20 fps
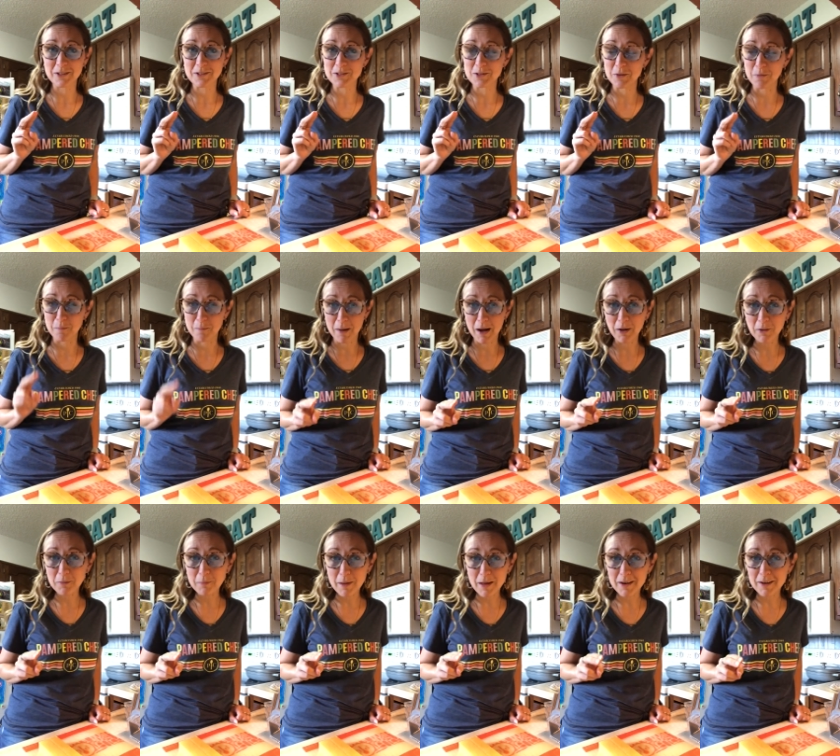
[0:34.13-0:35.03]
to
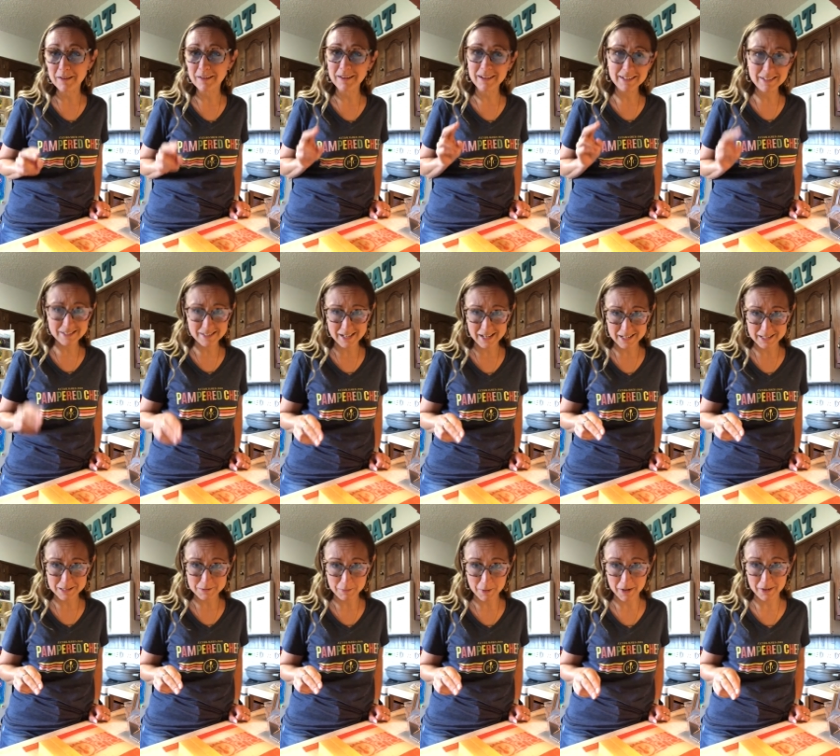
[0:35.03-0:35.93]
melt better and
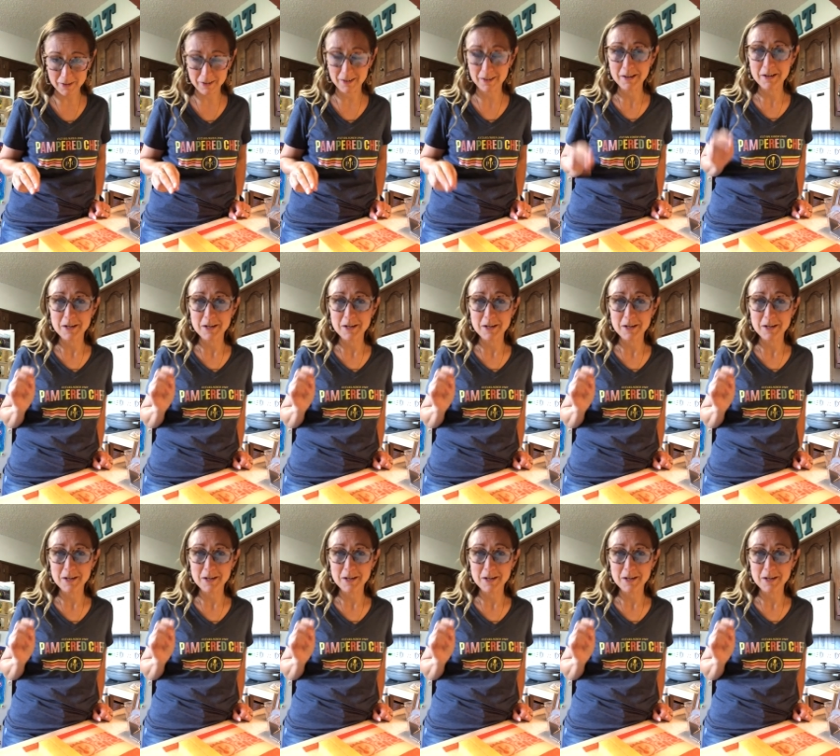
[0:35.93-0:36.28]
taste better.